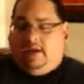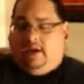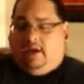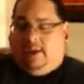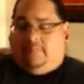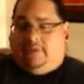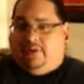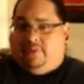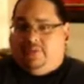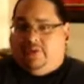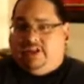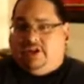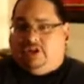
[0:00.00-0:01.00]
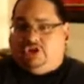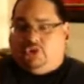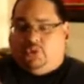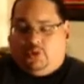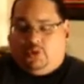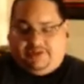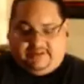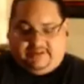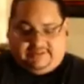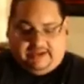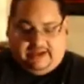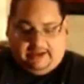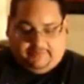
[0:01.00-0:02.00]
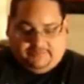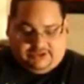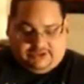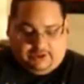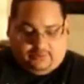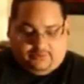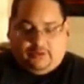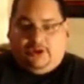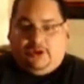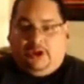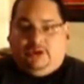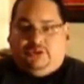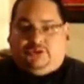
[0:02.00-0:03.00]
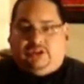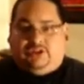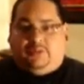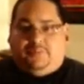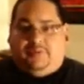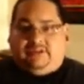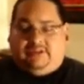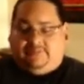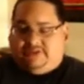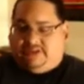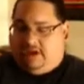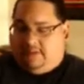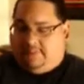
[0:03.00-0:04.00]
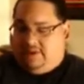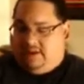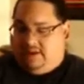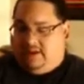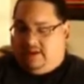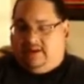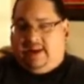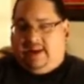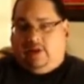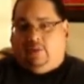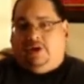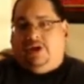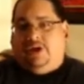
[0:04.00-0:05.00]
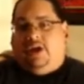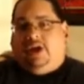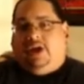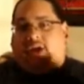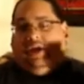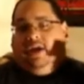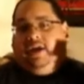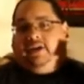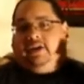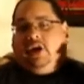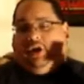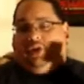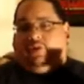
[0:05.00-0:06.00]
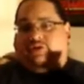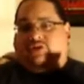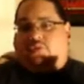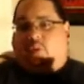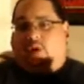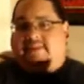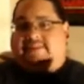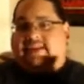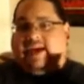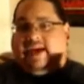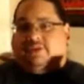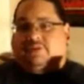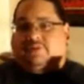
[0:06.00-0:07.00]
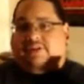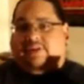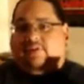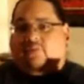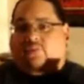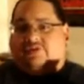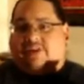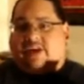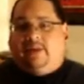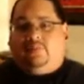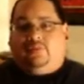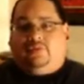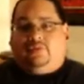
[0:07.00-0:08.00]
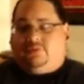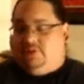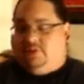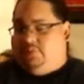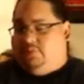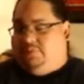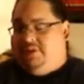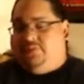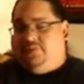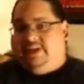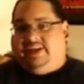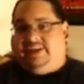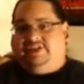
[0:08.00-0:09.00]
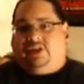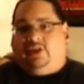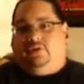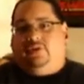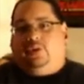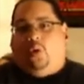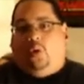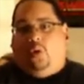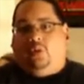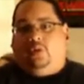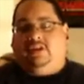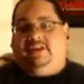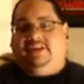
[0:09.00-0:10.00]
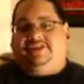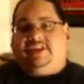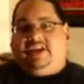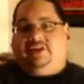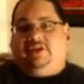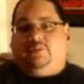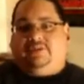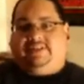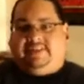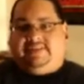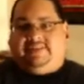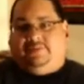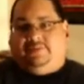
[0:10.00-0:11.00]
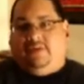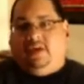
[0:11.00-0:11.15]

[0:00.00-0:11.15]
But I really enjoy this game, so try to pick this up. Now, Gargoyle's Quest actually was able to be released on all Nintendo systems